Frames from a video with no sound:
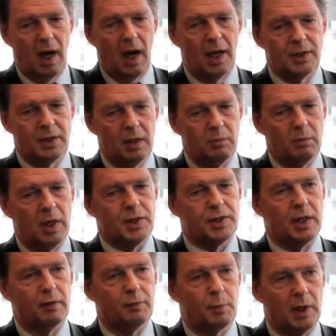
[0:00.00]
I don't
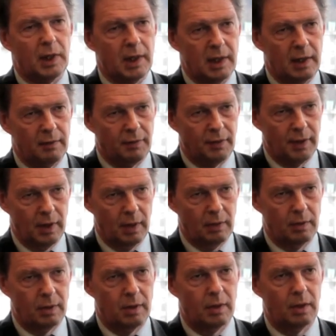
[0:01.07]
myself believe,
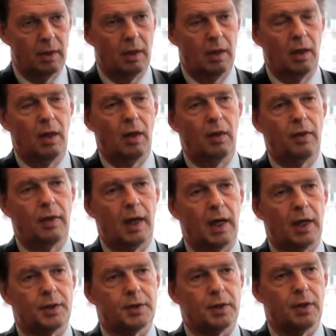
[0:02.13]
though,
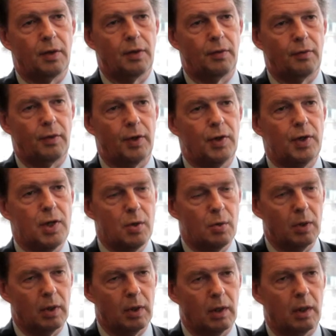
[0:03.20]
that the
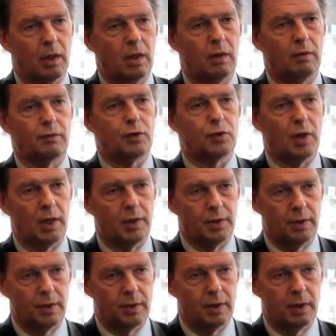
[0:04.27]
renewal of
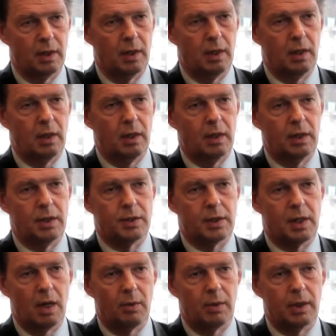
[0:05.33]
Trident is
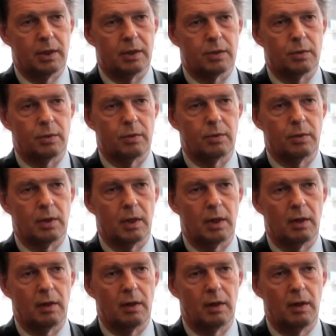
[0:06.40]
going to
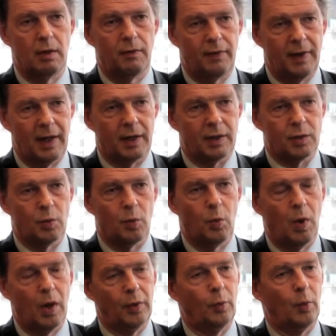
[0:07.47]
affect
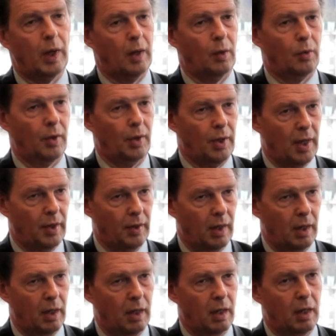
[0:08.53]
one way or another
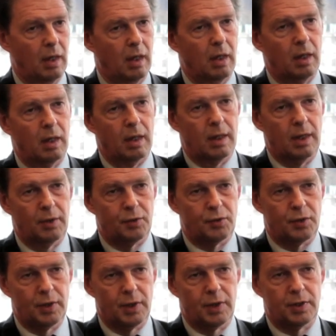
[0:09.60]

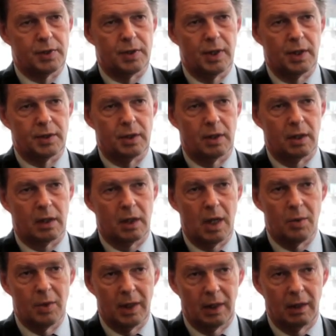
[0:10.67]
countries that are
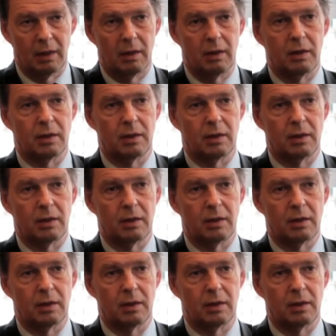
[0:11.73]
going